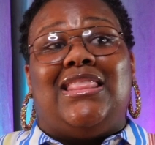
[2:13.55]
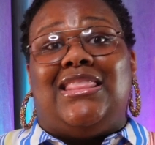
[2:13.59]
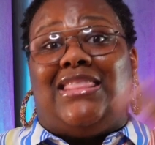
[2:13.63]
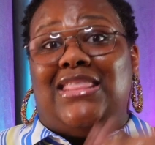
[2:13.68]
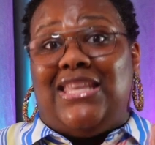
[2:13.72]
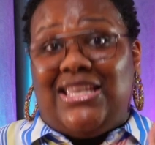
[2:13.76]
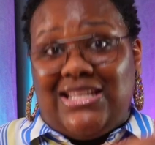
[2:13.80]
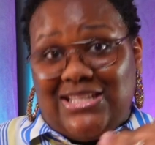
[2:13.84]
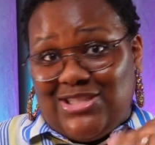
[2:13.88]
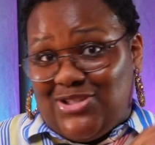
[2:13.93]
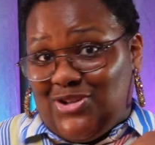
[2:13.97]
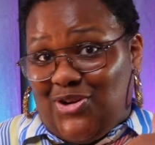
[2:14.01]

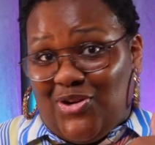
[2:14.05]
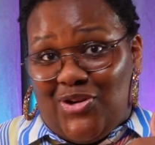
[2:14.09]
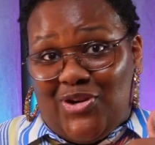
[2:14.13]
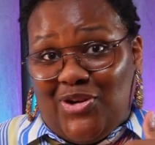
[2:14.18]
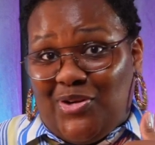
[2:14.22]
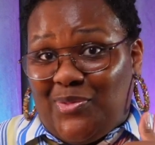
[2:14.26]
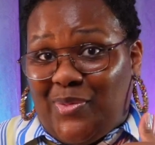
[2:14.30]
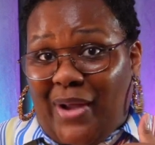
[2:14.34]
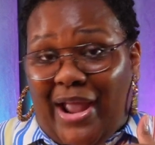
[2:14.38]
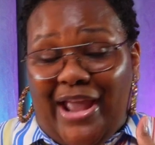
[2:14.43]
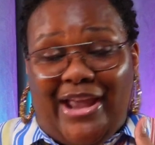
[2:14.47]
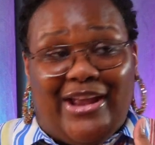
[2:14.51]
this
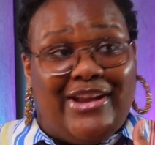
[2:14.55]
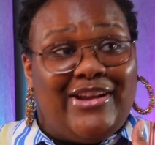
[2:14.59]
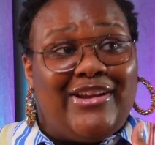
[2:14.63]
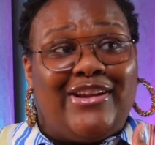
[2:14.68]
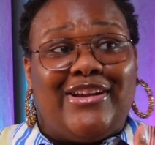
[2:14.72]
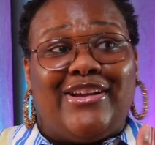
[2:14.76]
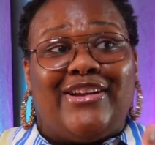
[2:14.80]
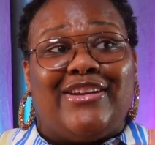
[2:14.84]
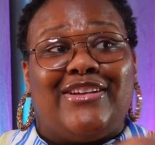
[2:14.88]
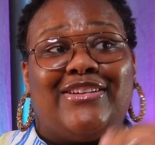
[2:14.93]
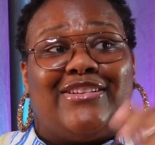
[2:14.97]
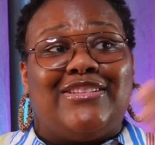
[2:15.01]
girl right
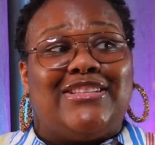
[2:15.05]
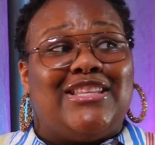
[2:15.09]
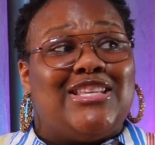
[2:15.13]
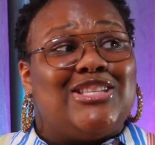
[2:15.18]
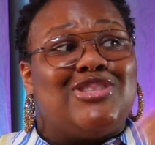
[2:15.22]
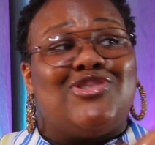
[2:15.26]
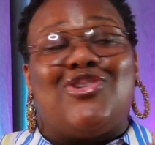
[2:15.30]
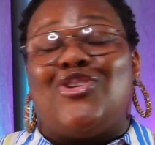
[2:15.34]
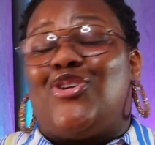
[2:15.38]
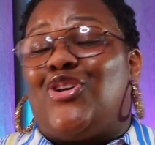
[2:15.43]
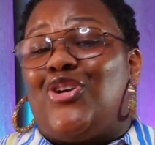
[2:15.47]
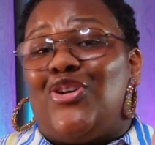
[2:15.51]
here,
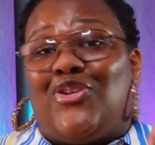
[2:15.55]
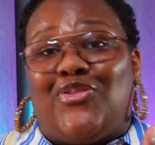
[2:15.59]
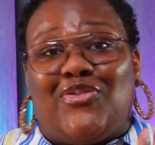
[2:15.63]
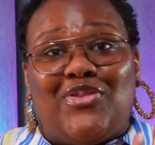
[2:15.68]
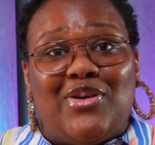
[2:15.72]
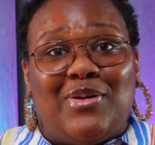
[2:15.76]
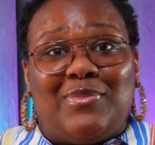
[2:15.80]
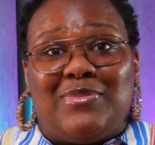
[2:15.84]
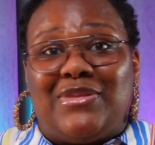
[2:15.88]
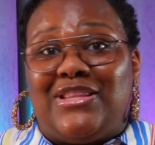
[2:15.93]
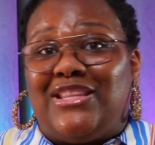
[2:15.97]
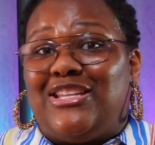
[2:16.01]
this girl
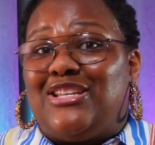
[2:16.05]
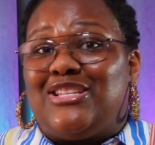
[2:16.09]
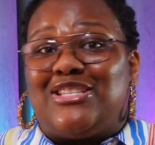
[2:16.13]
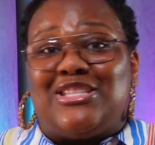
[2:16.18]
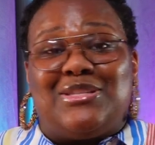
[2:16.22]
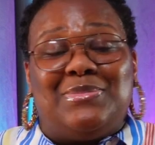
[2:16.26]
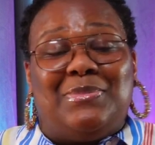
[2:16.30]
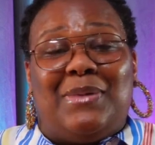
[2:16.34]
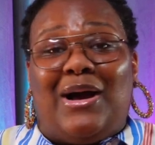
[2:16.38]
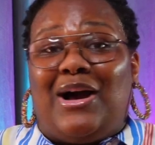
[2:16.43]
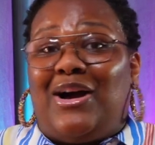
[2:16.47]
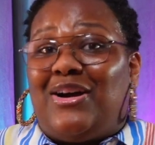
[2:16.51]
from a little
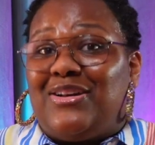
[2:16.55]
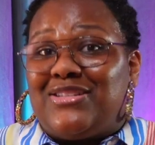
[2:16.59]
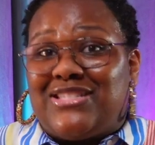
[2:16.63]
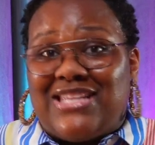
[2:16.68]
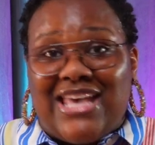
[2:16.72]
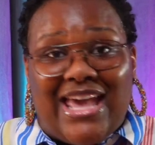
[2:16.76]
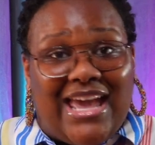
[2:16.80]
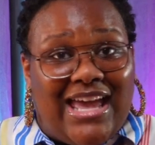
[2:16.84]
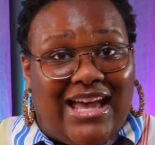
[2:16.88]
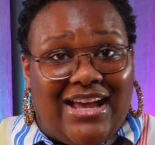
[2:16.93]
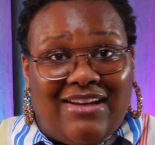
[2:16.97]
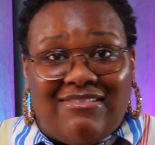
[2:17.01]
small
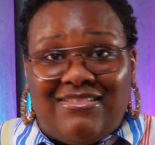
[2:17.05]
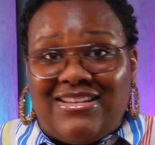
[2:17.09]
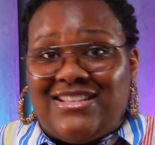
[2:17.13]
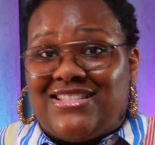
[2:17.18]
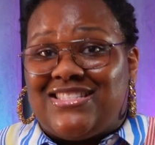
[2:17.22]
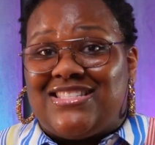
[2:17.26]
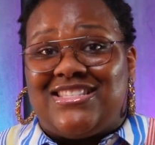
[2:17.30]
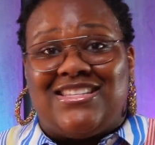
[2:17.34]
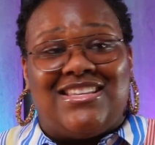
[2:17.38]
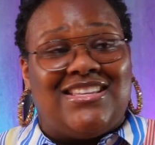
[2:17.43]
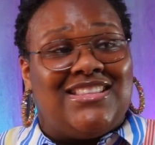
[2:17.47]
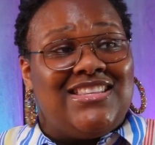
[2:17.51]
town in
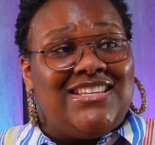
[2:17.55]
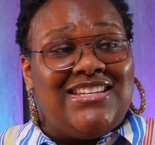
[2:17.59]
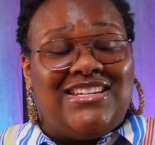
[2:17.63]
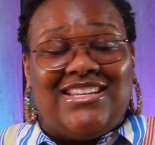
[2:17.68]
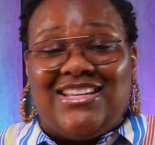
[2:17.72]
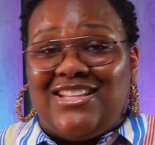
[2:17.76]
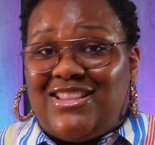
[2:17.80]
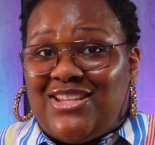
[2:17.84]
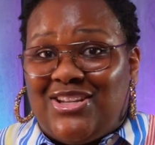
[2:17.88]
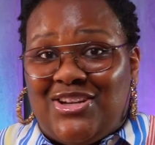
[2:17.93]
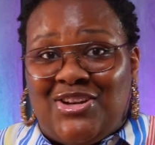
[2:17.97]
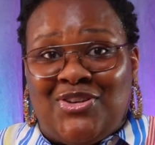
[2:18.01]
southern
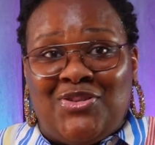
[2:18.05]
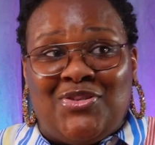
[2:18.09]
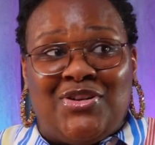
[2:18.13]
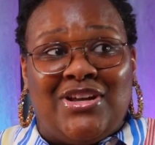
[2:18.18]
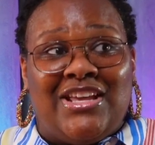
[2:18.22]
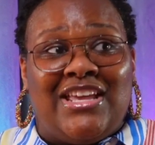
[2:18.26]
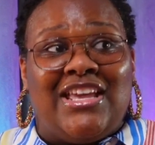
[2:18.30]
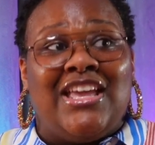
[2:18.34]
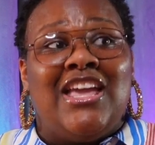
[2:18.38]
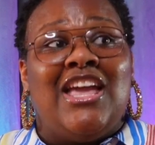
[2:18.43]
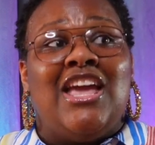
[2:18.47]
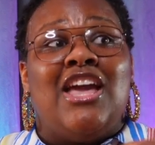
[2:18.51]

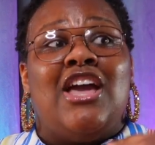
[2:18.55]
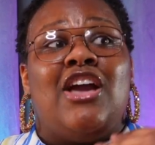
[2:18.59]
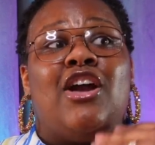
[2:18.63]
Illinois,